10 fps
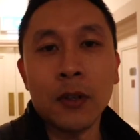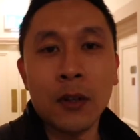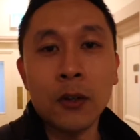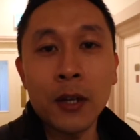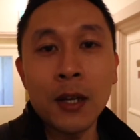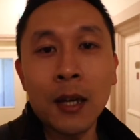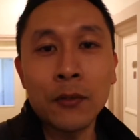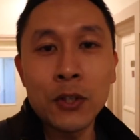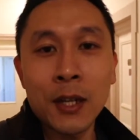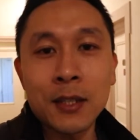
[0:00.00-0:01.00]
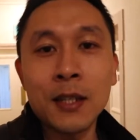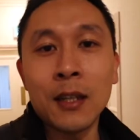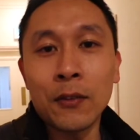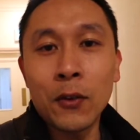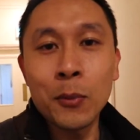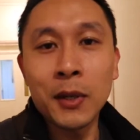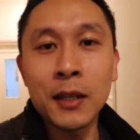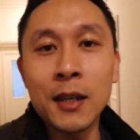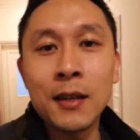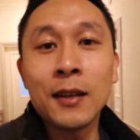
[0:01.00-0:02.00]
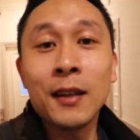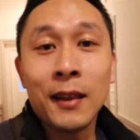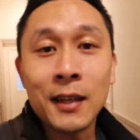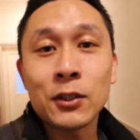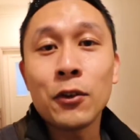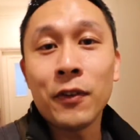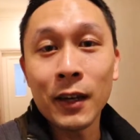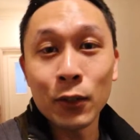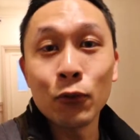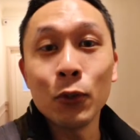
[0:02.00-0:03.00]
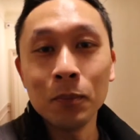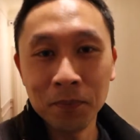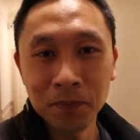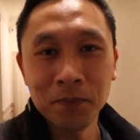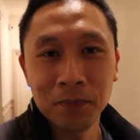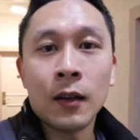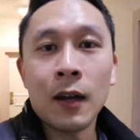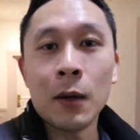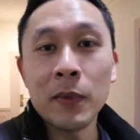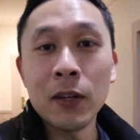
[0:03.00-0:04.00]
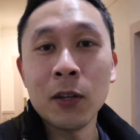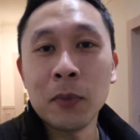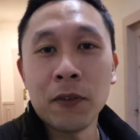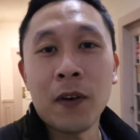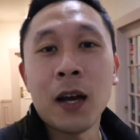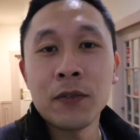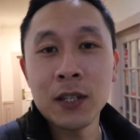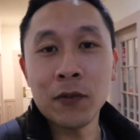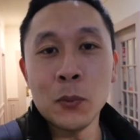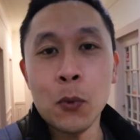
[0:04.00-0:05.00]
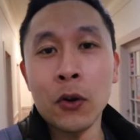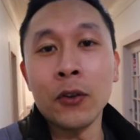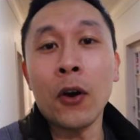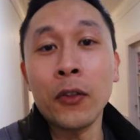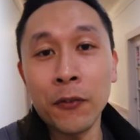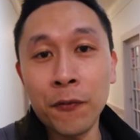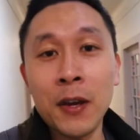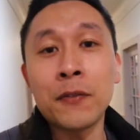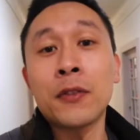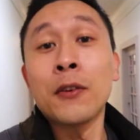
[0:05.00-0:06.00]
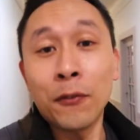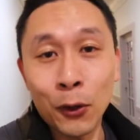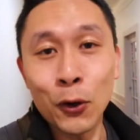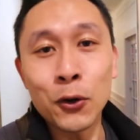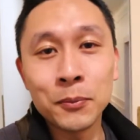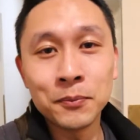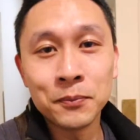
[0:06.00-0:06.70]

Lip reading: Okay, I've checked in, I've got my key, let's go find the room. I'm in number 571 on the 5th floor.